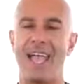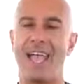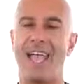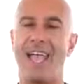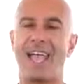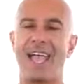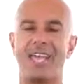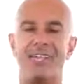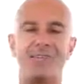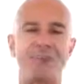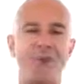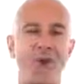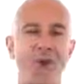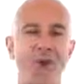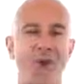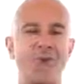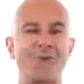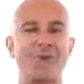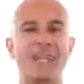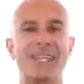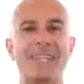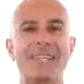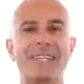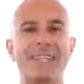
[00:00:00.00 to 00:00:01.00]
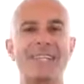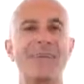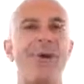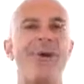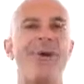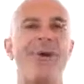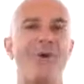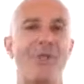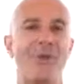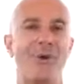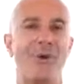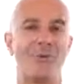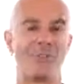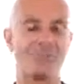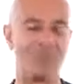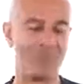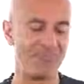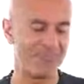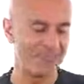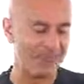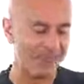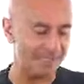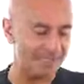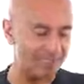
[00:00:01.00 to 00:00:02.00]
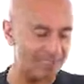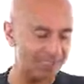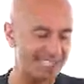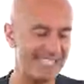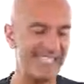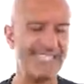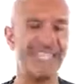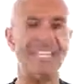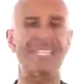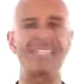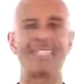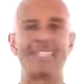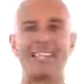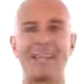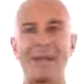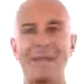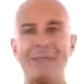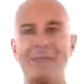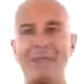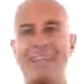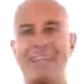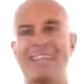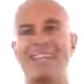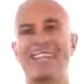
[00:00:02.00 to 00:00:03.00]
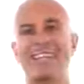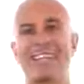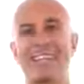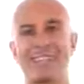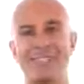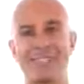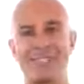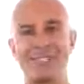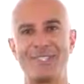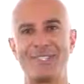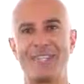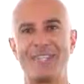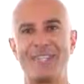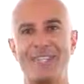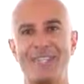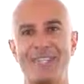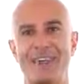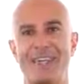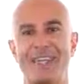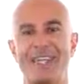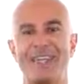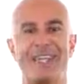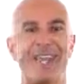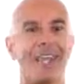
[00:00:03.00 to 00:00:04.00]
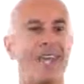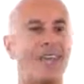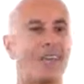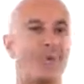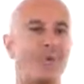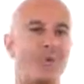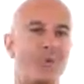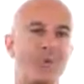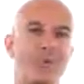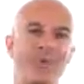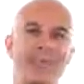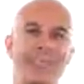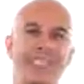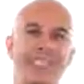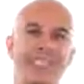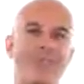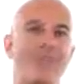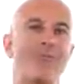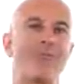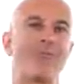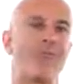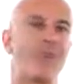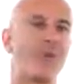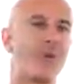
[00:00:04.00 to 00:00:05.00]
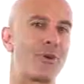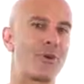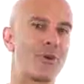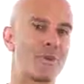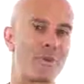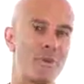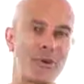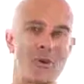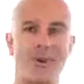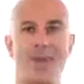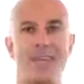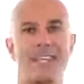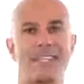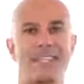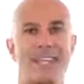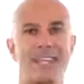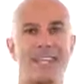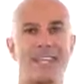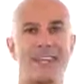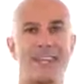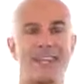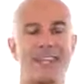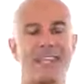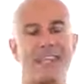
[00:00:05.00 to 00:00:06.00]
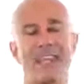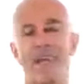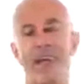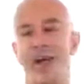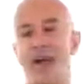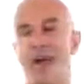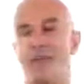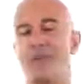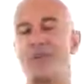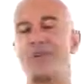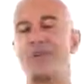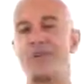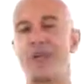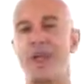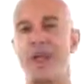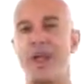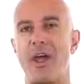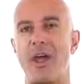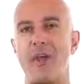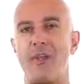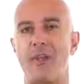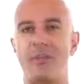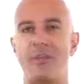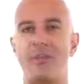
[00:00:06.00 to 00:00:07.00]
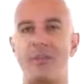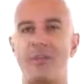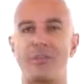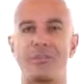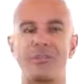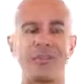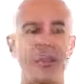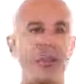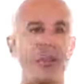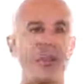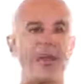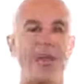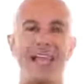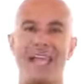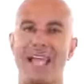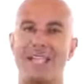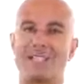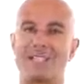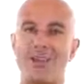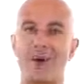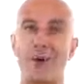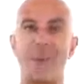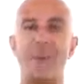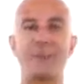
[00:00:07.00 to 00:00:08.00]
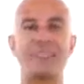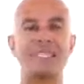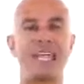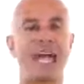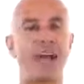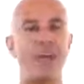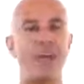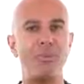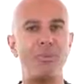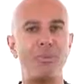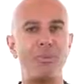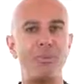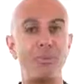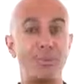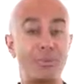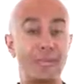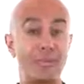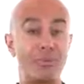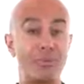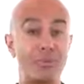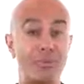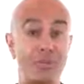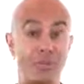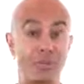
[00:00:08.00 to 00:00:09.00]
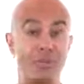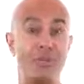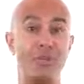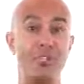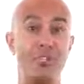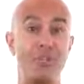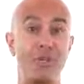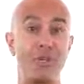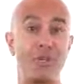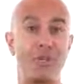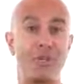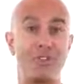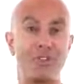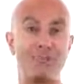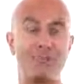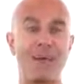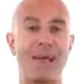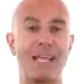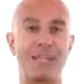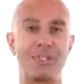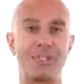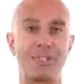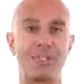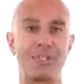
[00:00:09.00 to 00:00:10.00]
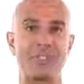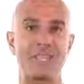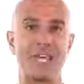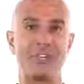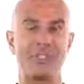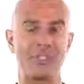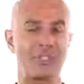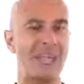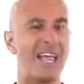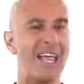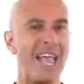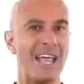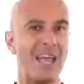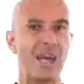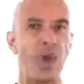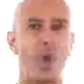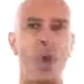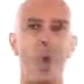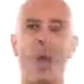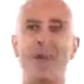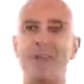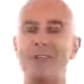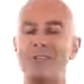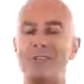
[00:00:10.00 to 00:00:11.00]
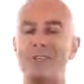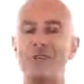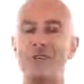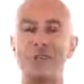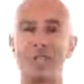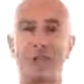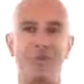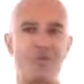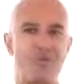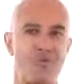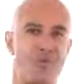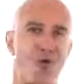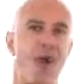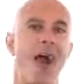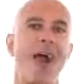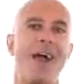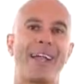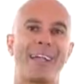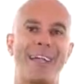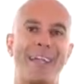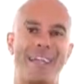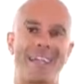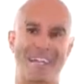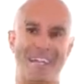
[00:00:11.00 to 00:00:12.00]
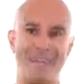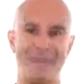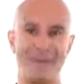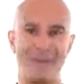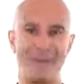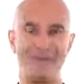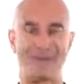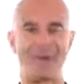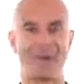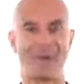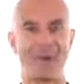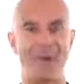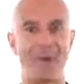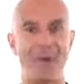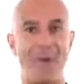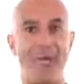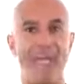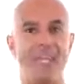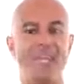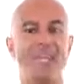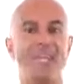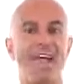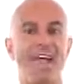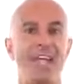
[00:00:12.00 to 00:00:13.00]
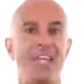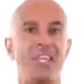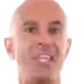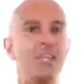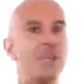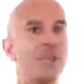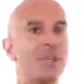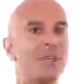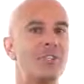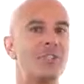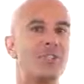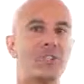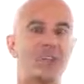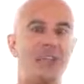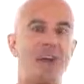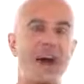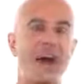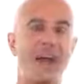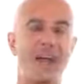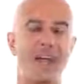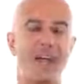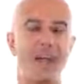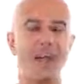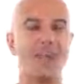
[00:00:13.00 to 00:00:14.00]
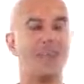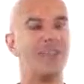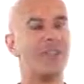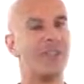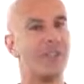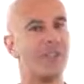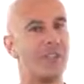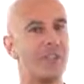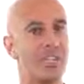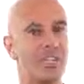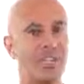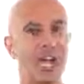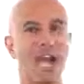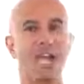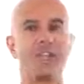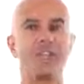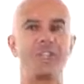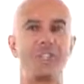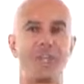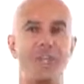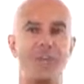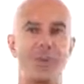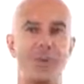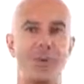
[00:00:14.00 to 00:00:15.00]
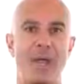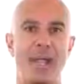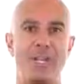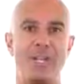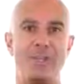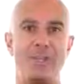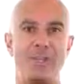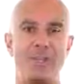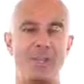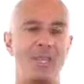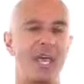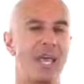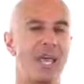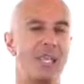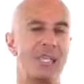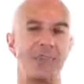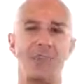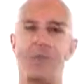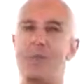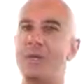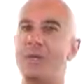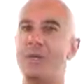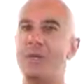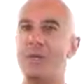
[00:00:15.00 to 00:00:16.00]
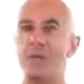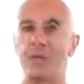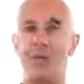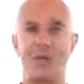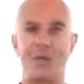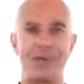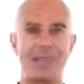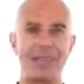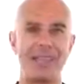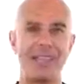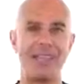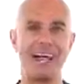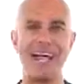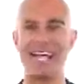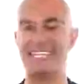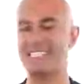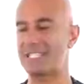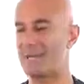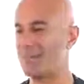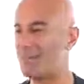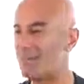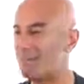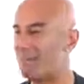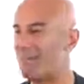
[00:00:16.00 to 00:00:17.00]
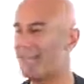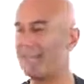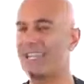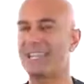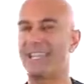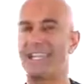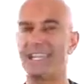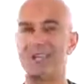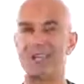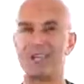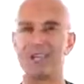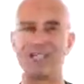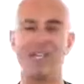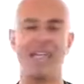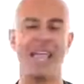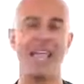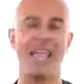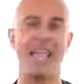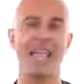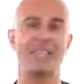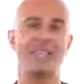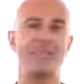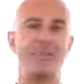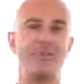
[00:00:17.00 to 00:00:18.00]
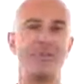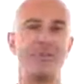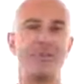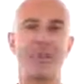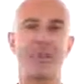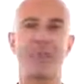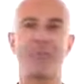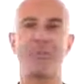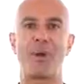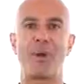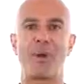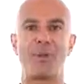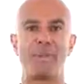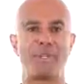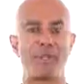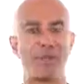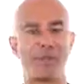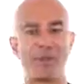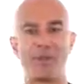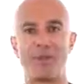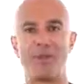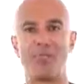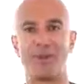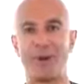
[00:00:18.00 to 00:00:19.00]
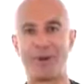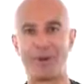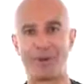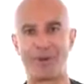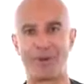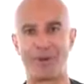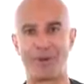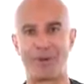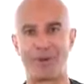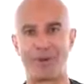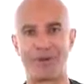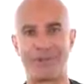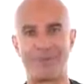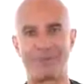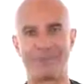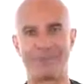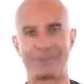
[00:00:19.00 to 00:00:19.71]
And I totally know those seeds that I planted every single night really did forge their identity on who they are in the world. So as always, I I've been of service to you in this mastery session. Go out and totally rock it in terms of the way you inspire the young generation to be world class, to be leaders, and to do their part to build a better world.